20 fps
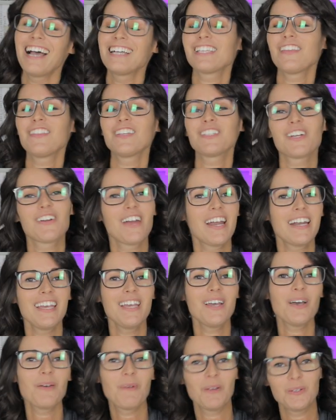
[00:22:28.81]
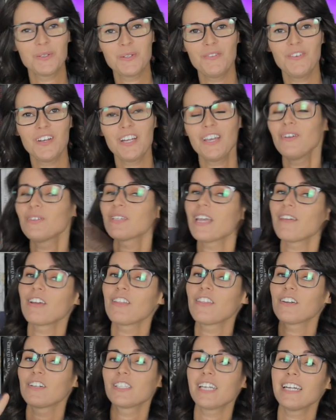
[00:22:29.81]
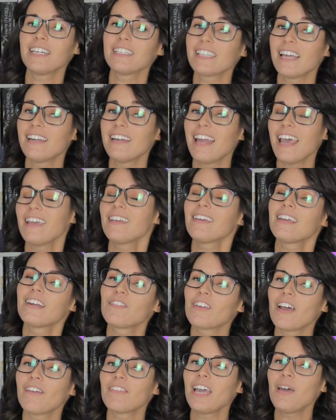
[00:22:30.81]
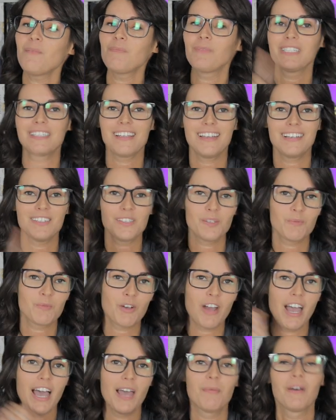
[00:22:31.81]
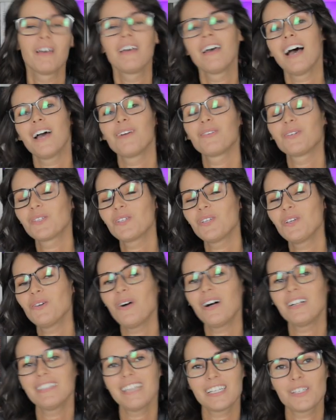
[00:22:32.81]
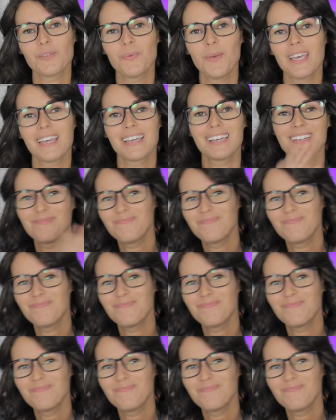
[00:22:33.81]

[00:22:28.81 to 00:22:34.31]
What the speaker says: I said this already. I post new videos every Thursday and Sunday. And if you haven't yet, please like and subscribe. I will see you all next week.